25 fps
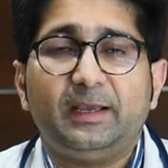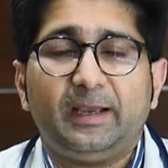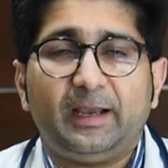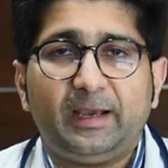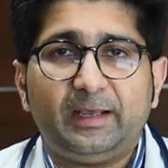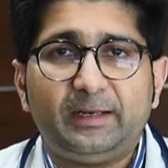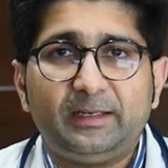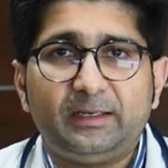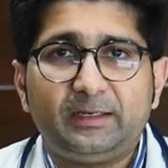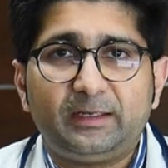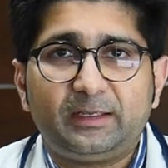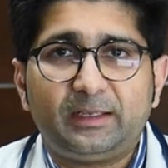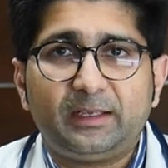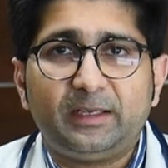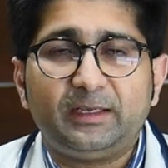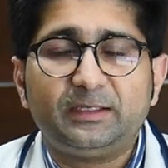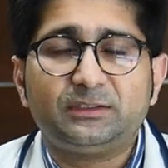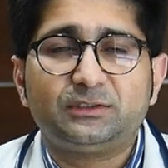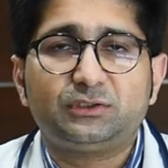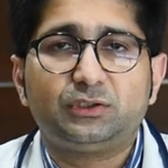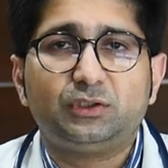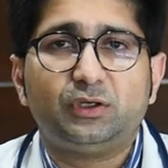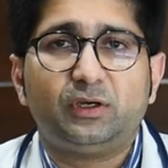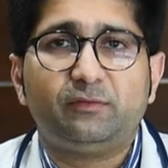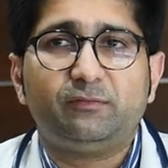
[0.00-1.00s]
And in
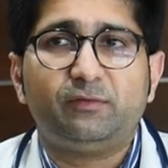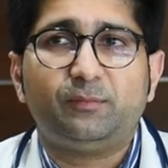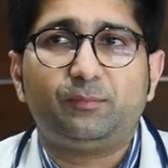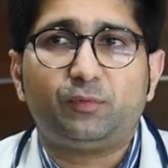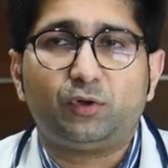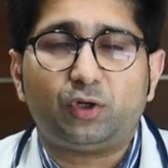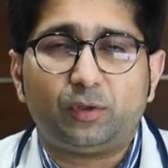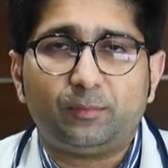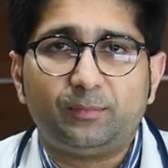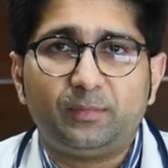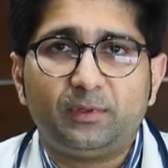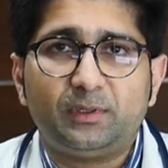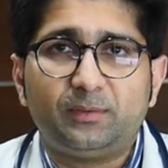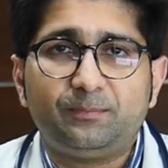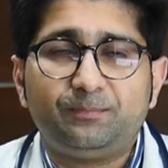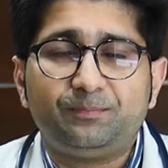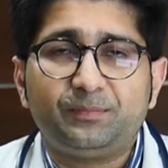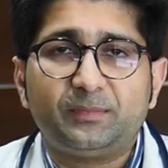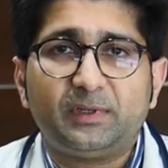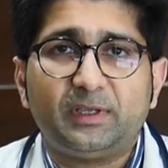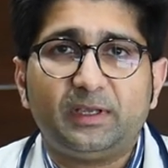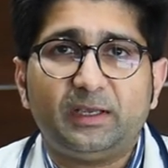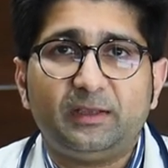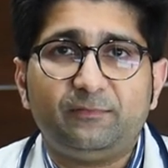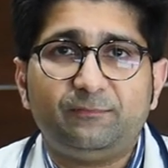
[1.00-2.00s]
case you have a problem
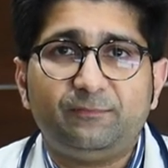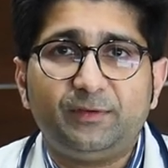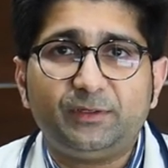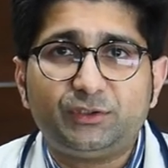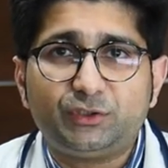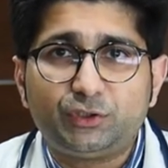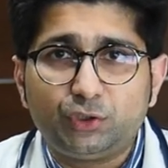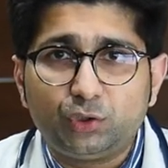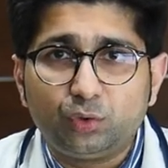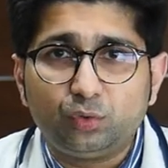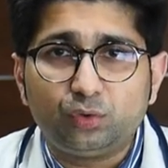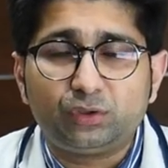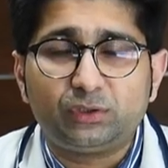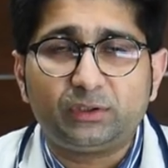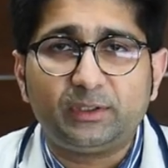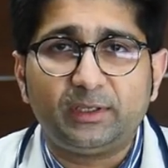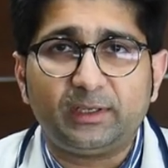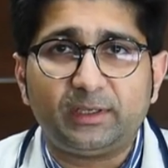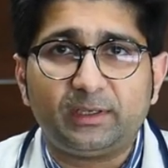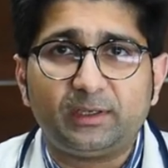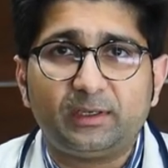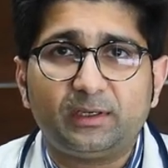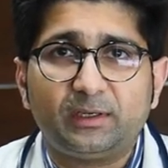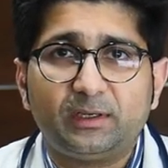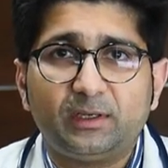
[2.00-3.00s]
in which you
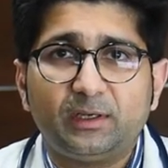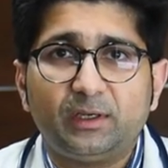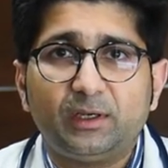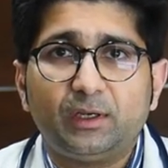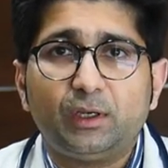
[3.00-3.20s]
think